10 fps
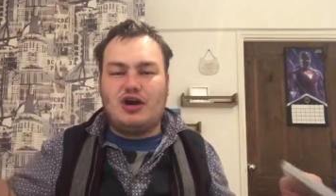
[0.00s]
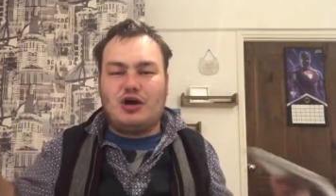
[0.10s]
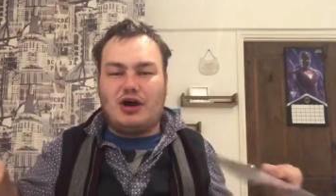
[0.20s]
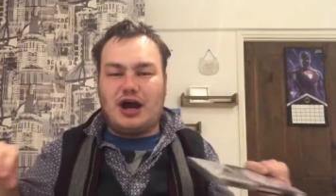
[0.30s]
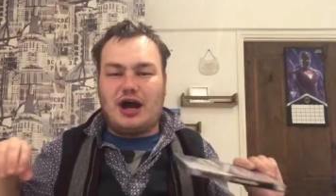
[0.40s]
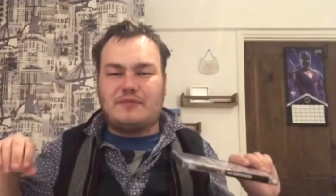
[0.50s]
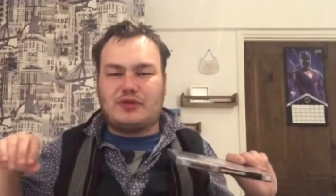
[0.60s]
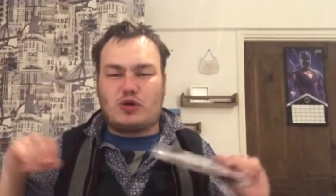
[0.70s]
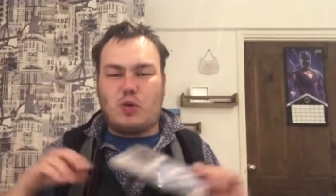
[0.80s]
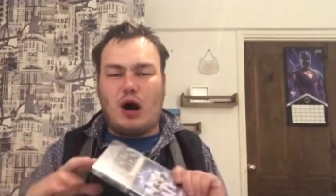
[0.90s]

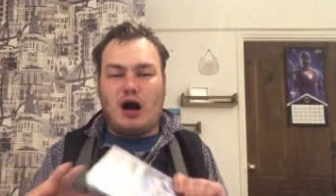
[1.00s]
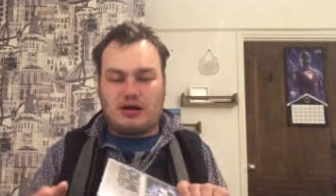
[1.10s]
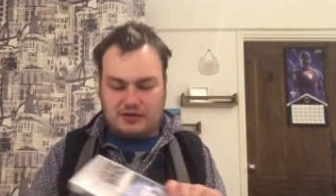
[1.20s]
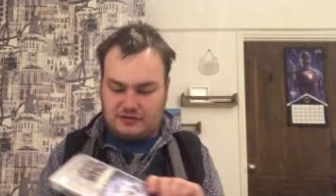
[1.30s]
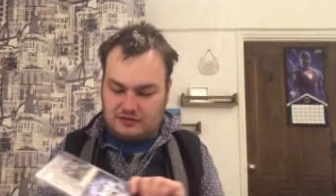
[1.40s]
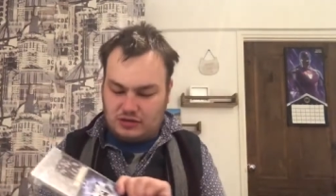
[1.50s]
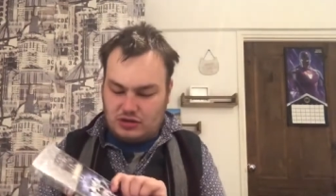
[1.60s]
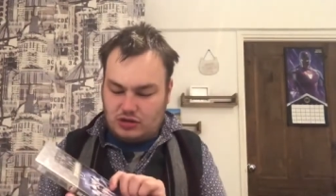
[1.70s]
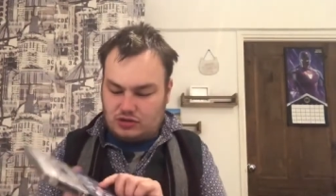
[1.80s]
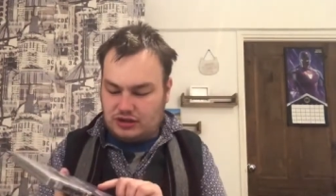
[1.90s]
the Quarks,
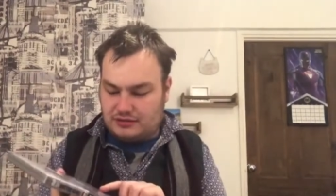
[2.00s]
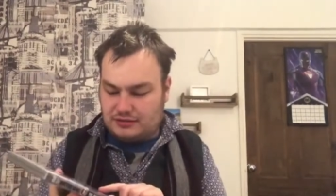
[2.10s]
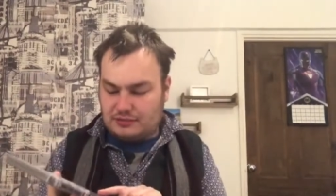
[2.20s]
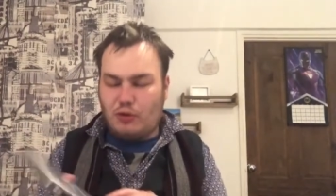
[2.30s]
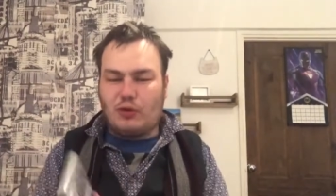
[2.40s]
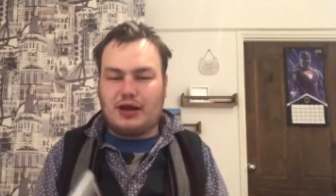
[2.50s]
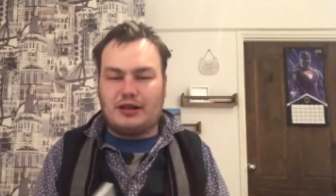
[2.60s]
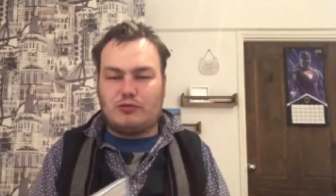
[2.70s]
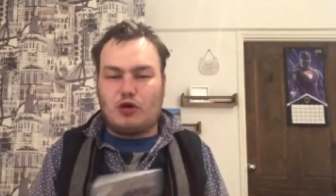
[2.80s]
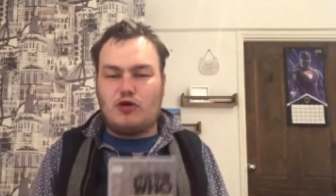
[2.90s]
these small
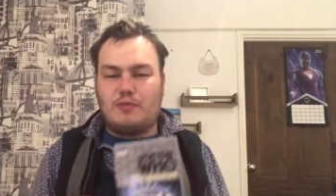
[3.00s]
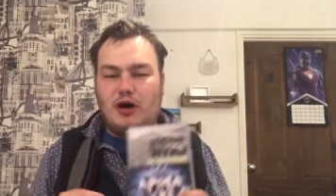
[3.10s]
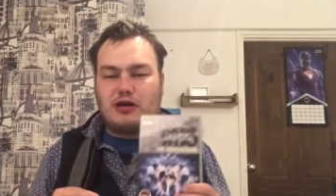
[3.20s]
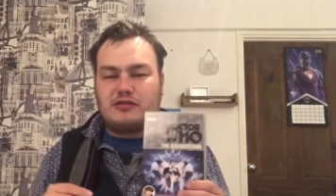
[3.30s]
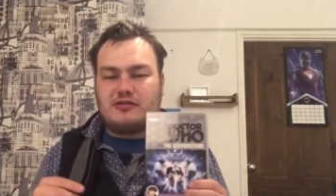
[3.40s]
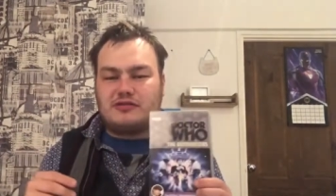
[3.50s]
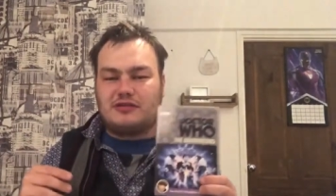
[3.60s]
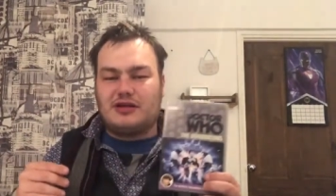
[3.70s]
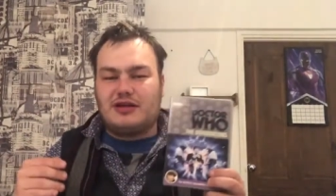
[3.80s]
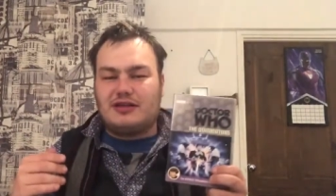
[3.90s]
little robots
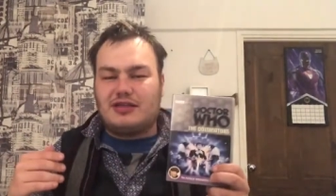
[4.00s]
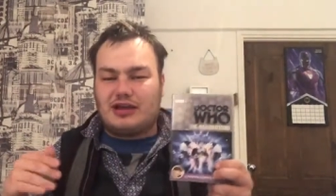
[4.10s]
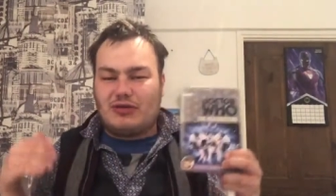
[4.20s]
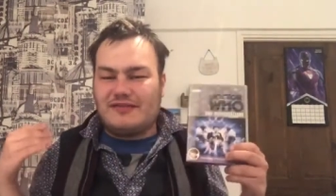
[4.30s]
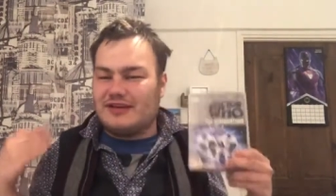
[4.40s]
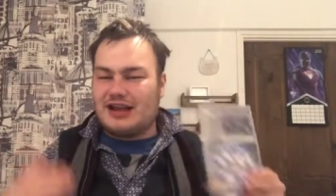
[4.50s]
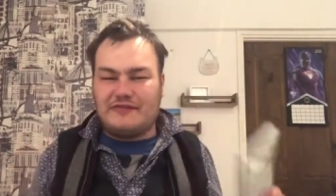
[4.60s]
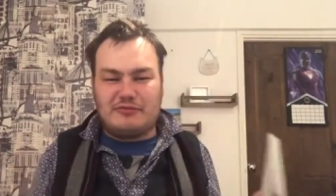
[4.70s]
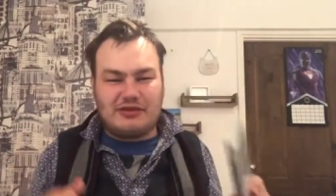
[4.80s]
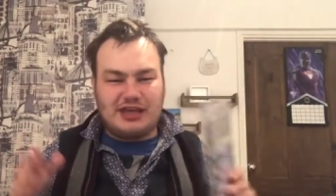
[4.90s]
that you either love
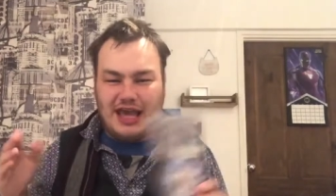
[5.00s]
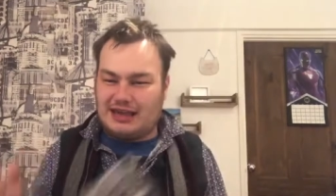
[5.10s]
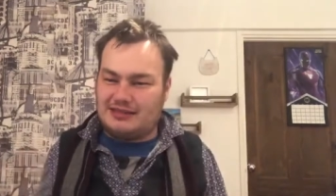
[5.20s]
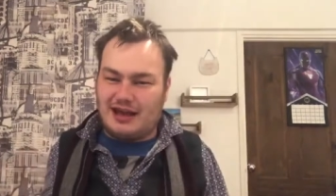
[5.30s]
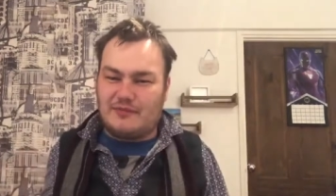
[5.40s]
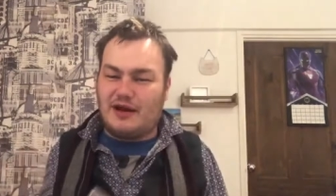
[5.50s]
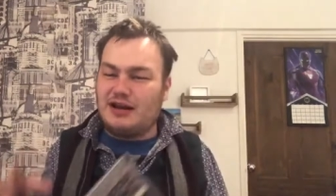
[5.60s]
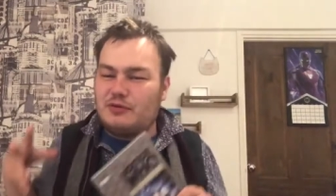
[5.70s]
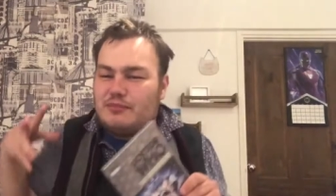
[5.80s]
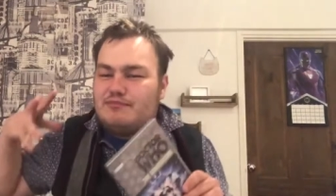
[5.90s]
them or you hate them, and they
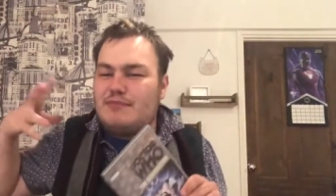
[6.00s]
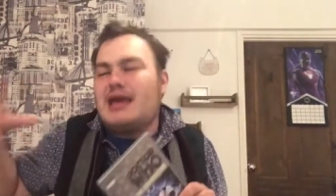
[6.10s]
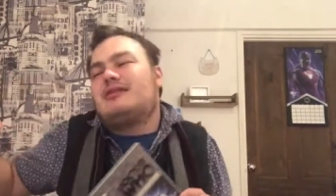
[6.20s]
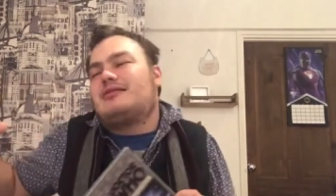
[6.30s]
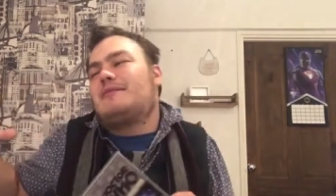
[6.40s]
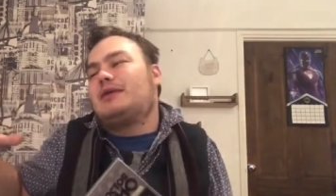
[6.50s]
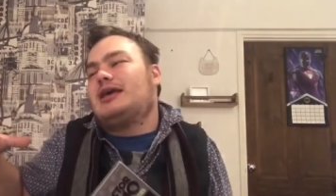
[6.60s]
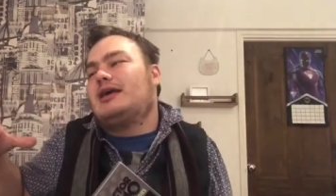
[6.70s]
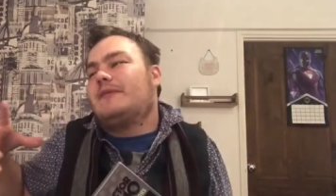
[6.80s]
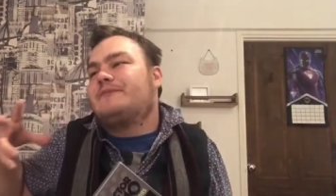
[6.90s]
were made to
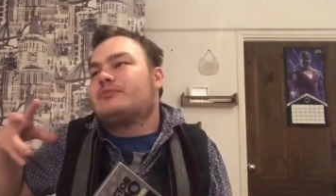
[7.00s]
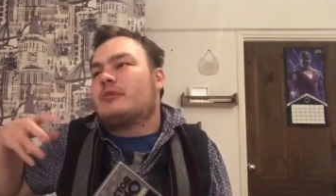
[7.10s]
be